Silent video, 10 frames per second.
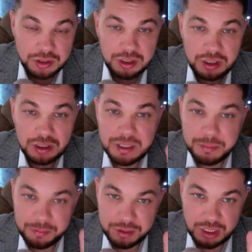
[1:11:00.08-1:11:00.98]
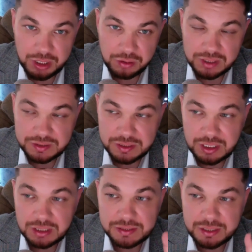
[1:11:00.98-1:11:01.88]
and let me remind you,
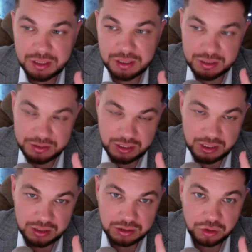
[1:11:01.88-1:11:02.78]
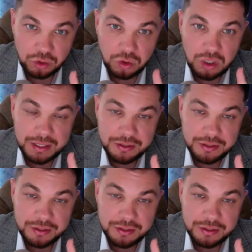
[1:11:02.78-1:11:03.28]
only 1 week is left